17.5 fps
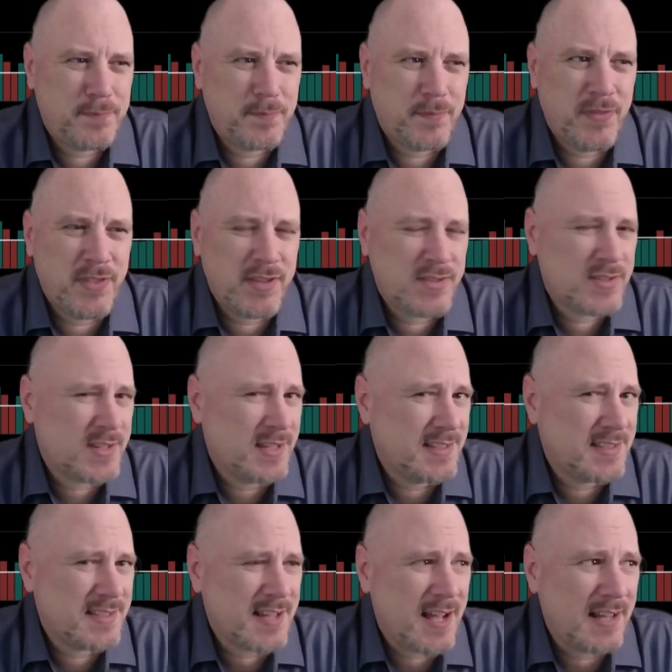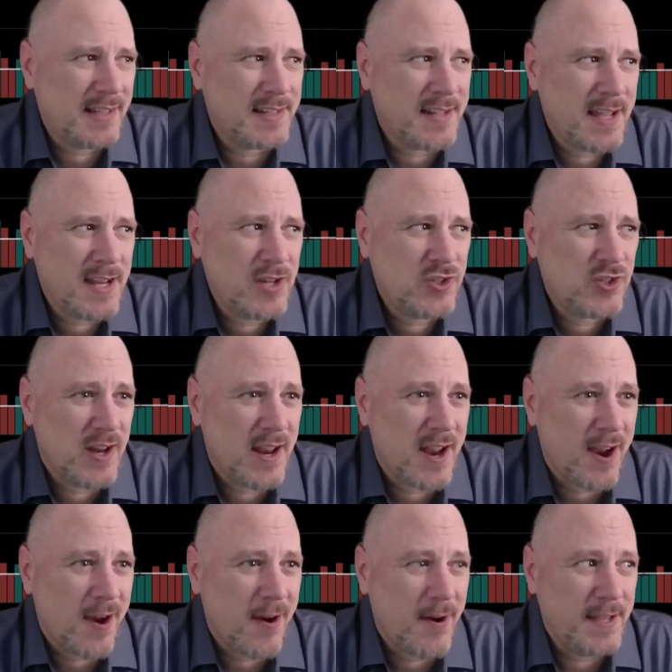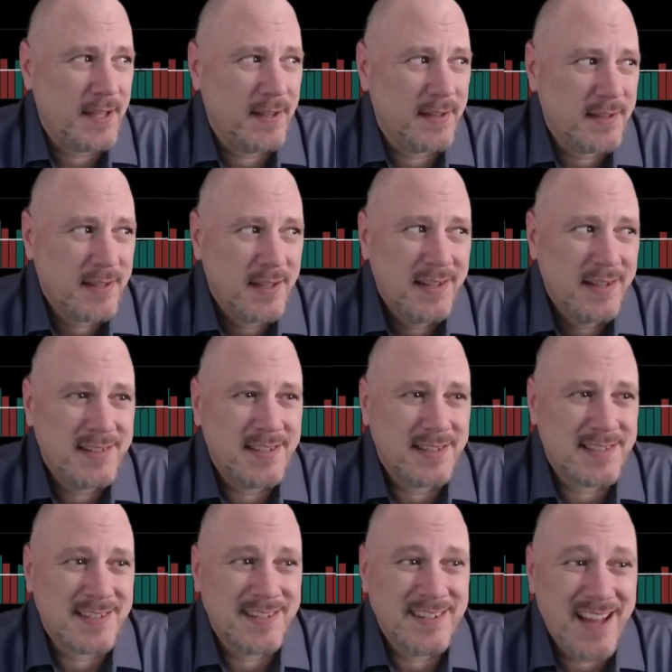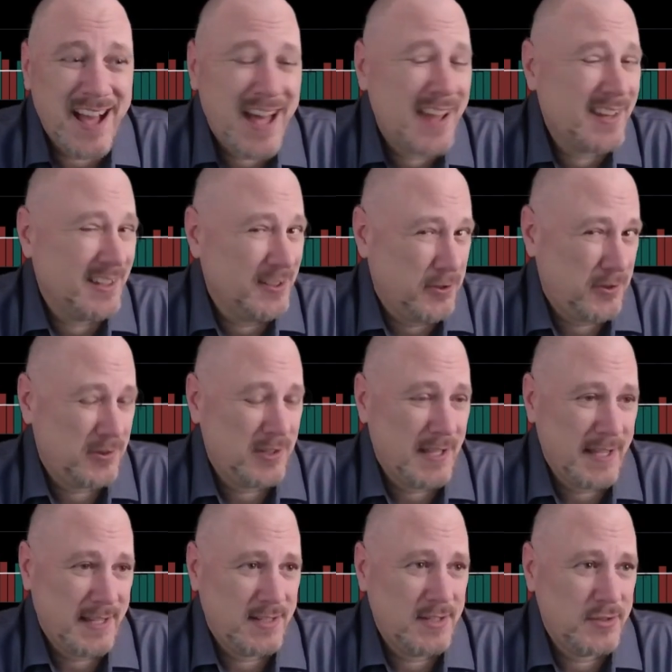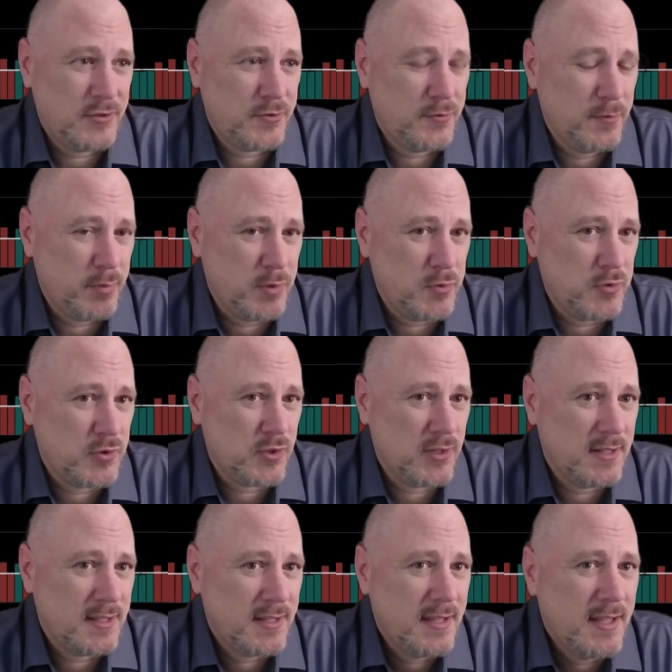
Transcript: this consolidation area does not look like distribution.